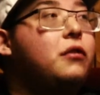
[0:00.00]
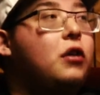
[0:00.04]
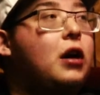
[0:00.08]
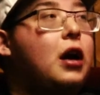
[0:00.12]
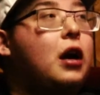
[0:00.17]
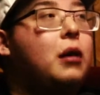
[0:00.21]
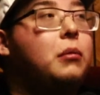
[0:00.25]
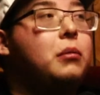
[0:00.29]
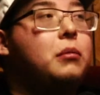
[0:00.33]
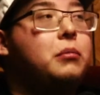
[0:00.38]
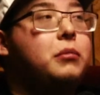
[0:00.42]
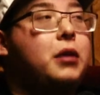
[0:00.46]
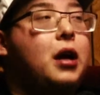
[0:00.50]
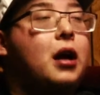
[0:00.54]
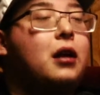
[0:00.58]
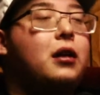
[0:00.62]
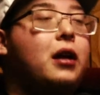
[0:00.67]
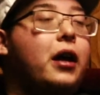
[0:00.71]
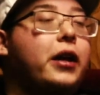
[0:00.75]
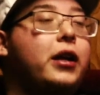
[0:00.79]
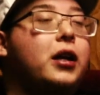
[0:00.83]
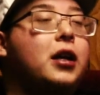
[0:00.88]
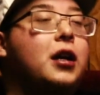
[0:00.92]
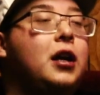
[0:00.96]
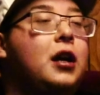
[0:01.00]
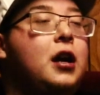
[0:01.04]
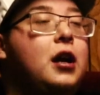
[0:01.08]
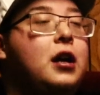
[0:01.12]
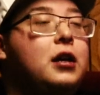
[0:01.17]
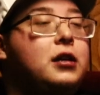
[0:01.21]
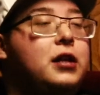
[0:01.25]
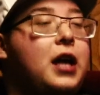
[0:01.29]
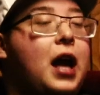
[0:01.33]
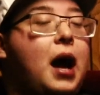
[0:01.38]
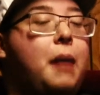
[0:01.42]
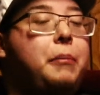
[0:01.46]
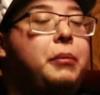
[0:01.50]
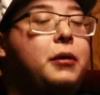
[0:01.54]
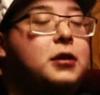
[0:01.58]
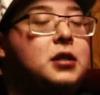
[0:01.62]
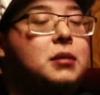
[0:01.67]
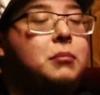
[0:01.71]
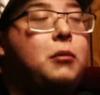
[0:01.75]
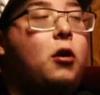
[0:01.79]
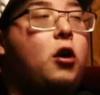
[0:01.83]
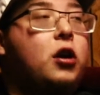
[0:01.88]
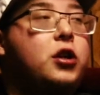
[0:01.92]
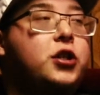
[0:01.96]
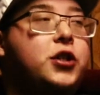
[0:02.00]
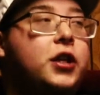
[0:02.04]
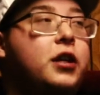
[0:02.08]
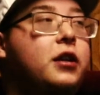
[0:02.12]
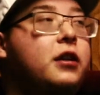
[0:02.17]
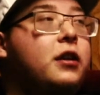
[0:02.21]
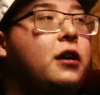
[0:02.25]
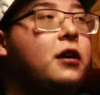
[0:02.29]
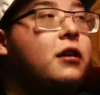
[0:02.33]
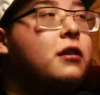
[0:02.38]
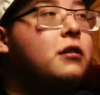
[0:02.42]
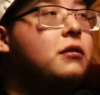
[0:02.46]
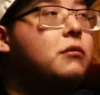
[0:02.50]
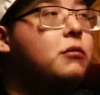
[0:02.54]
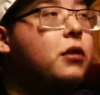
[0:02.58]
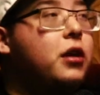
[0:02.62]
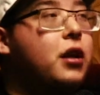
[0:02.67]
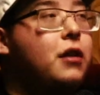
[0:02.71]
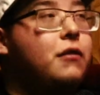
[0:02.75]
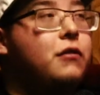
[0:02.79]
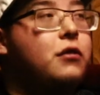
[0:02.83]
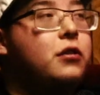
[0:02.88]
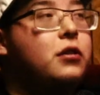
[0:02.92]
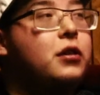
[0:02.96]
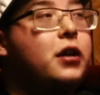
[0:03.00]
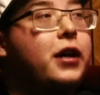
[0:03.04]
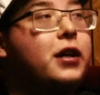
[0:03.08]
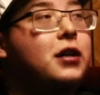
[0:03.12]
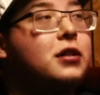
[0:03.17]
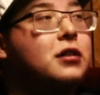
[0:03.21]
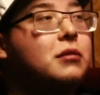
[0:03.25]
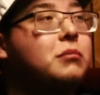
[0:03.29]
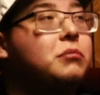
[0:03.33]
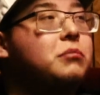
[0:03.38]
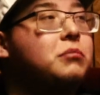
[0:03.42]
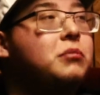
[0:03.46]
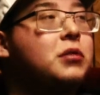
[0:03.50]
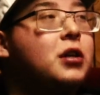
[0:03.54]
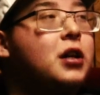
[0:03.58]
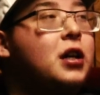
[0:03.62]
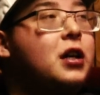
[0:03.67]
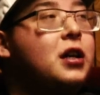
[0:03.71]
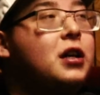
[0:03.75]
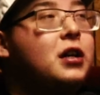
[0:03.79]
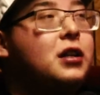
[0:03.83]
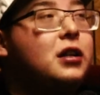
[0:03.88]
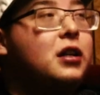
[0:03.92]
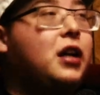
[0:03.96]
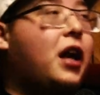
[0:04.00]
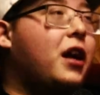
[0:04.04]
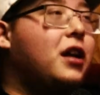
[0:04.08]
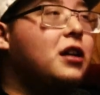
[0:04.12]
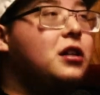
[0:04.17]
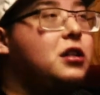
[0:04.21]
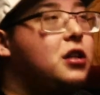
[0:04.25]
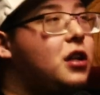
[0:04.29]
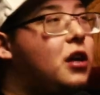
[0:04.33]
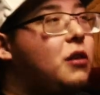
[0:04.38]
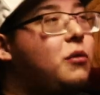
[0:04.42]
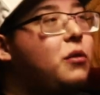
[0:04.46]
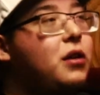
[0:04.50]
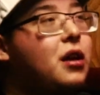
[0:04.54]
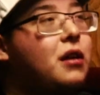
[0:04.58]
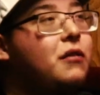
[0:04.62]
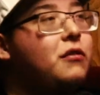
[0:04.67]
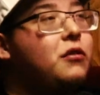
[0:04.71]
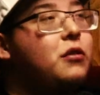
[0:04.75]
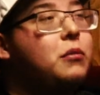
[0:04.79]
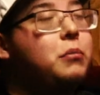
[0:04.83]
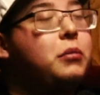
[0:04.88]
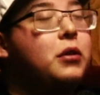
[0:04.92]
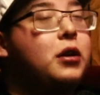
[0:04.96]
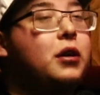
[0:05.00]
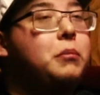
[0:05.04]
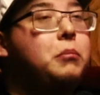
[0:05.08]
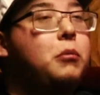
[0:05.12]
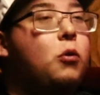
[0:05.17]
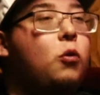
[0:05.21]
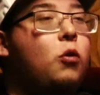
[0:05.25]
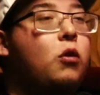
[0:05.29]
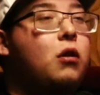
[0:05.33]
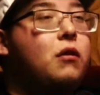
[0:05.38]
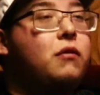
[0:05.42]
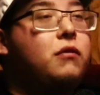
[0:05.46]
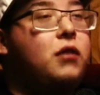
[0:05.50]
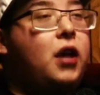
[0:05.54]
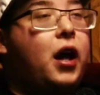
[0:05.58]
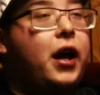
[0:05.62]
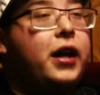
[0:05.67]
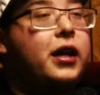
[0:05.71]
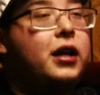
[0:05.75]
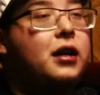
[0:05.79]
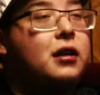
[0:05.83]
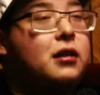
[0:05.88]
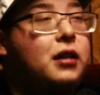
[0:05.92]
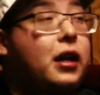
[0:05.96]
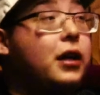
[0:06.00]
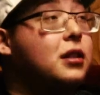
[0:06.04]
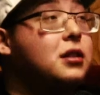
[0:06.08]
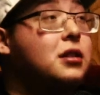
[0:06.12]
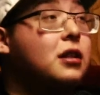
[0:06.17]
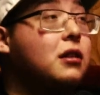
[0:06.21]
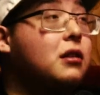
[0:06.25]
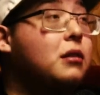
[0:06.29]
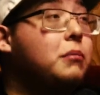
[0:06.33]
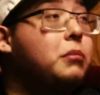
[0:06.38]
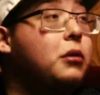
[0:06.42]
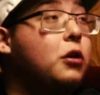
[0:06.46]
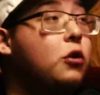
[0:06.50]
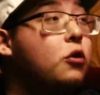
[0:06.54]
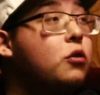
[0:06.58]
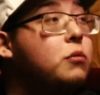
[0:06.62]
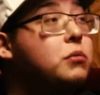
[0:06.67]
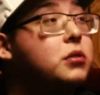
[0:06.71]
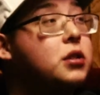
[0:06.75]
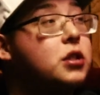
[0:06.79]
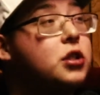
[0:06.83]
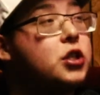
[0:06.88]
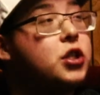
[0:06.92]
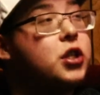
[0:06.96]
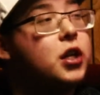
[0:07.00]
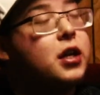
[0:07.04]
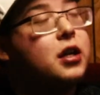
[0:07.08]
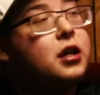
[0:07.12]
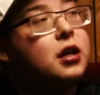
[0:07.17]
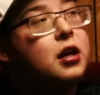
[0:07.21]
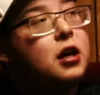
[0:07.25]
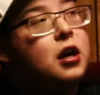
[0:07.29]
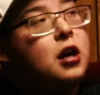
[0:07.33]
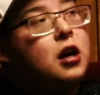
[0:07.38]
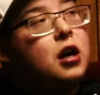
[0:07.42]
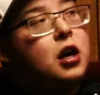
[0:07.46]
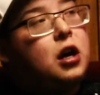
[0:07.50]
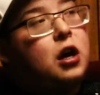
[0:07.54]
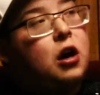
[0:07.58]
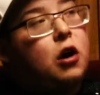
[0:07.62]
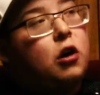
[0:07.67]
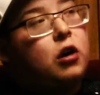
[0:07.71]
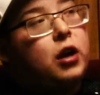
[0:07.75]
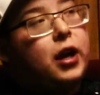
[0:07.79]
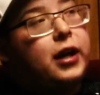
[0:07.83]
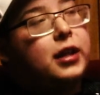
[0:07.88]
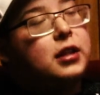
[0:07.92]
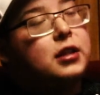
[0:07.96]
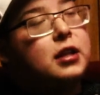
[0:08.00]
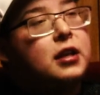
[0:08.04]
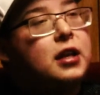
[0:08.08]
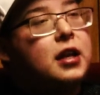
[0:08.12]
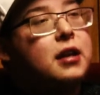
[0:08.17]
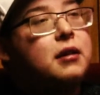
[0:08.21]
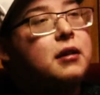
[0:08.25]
album, not like, yeah, I put some hard shit in there, whatever, like some gang shit, whatever, but more of like I said, the poems and shit, or like